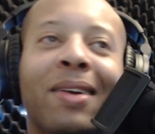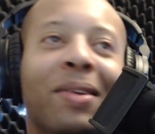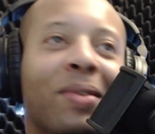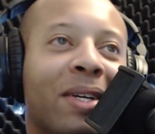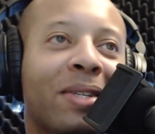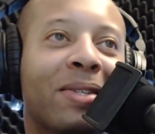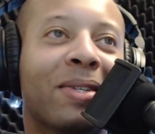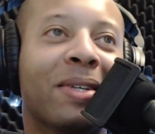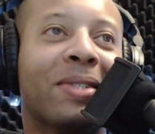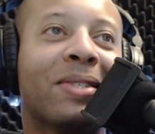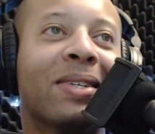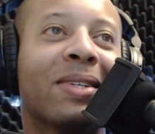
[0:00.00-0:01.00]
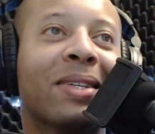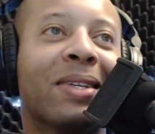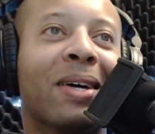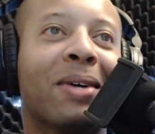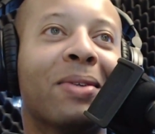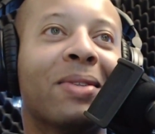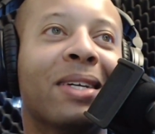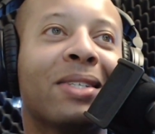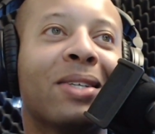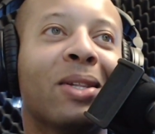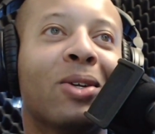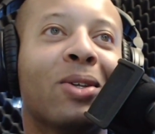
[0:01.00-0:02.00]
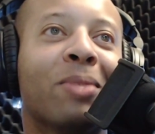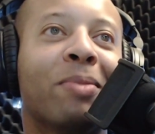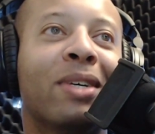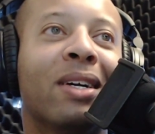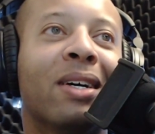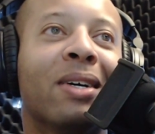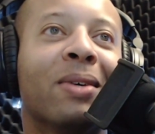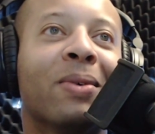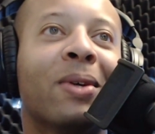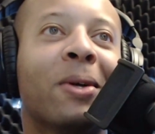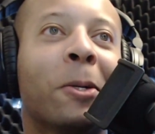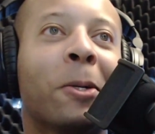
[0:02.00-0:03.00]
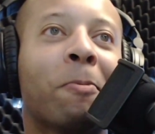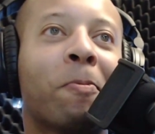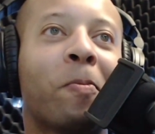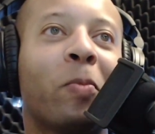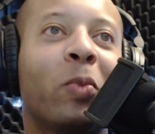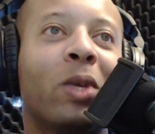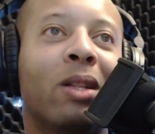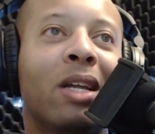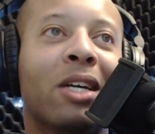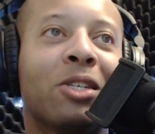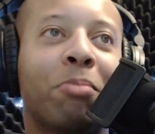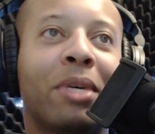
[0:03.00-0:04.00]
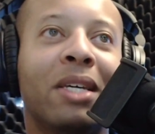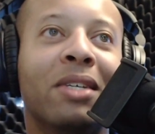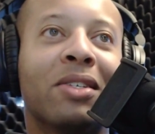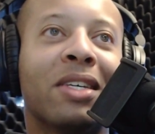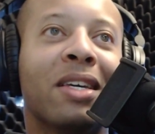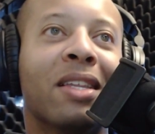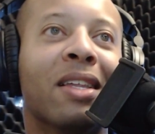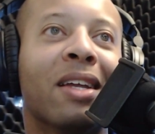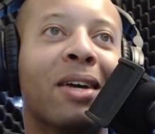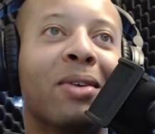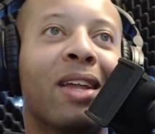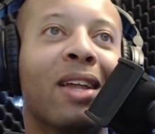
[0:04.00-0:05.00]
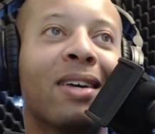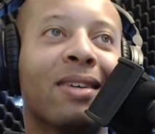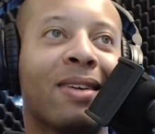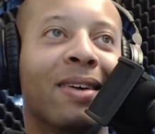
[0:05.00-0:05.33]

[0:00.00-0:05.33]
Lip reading: That's a little bit less PC than I'd like.